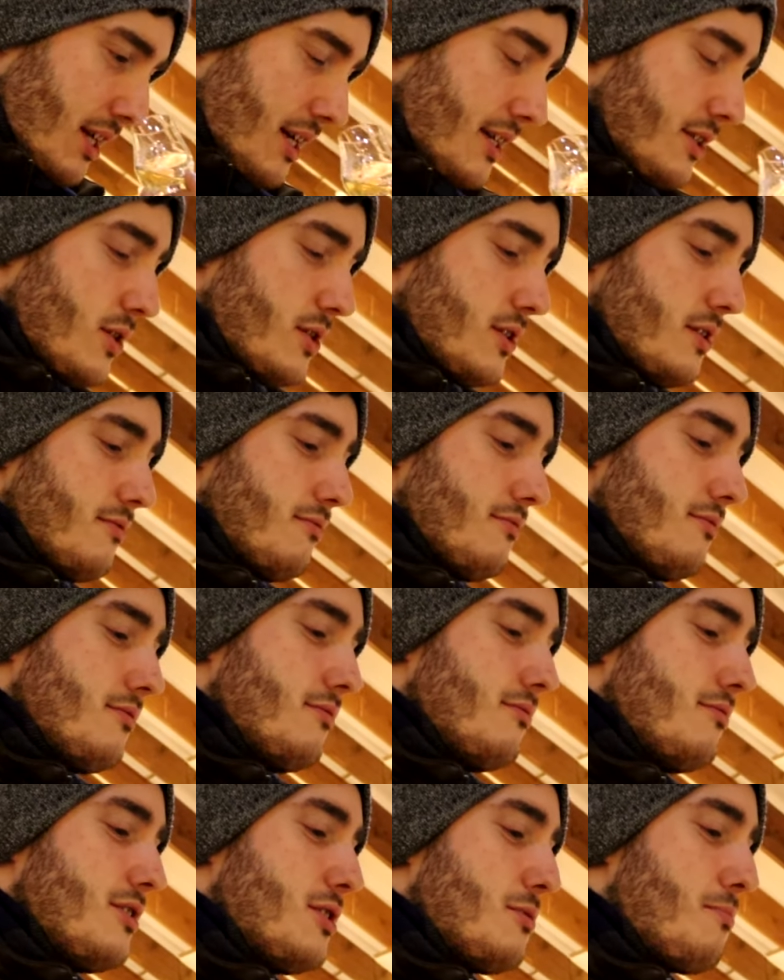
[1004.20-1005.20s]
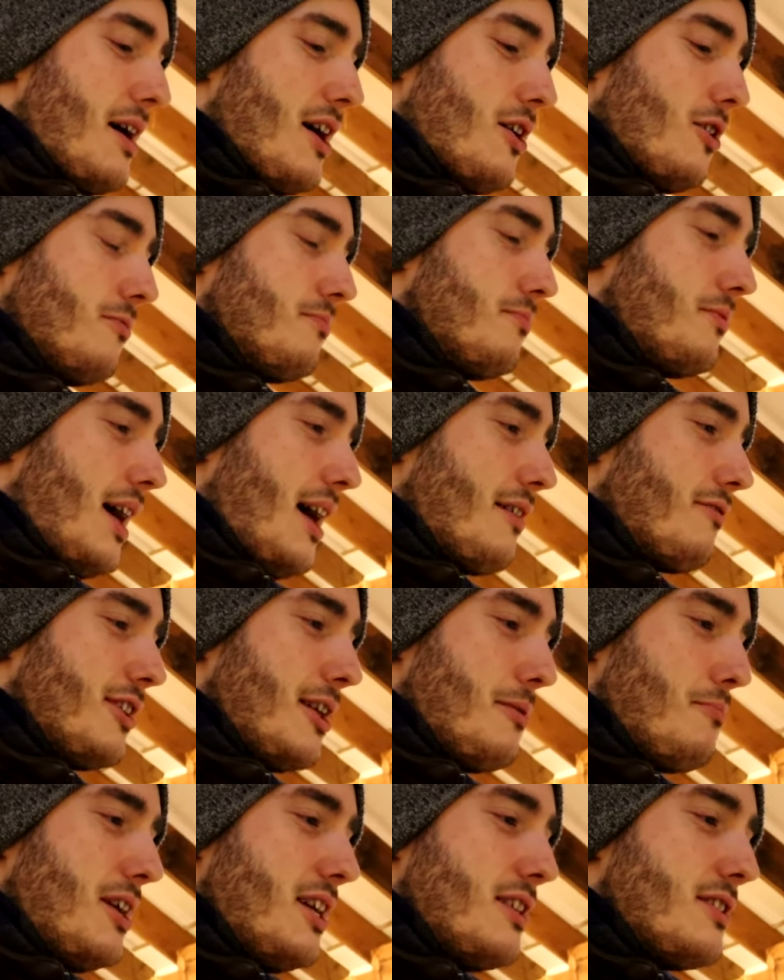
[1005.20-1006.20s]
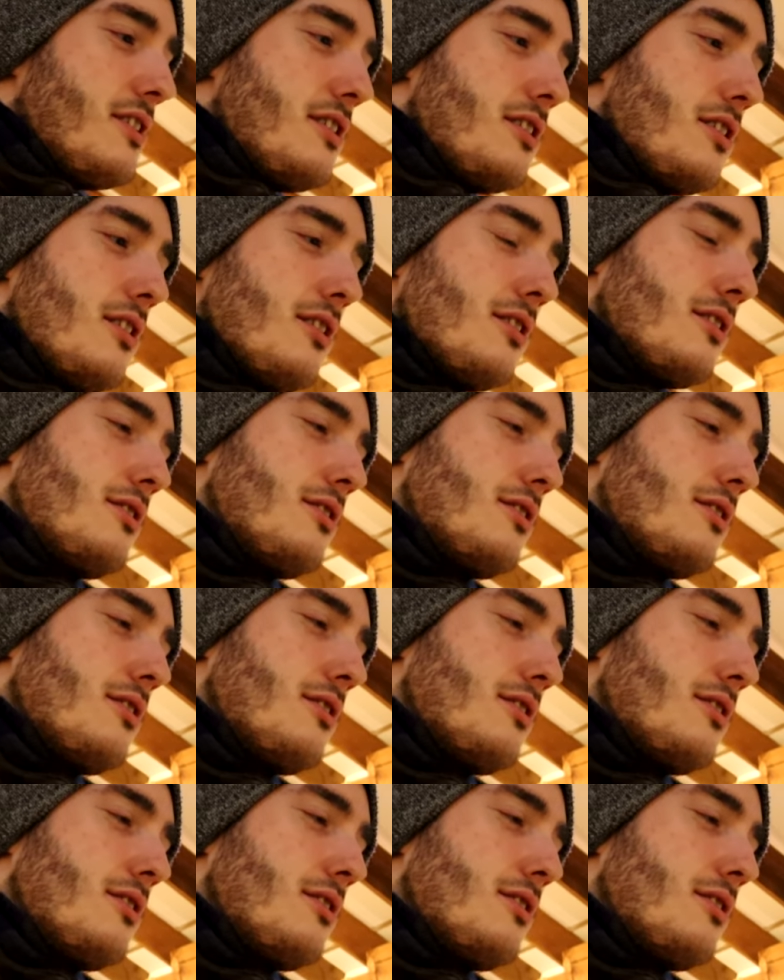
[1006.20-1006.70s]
It doesn't smell heavily peated.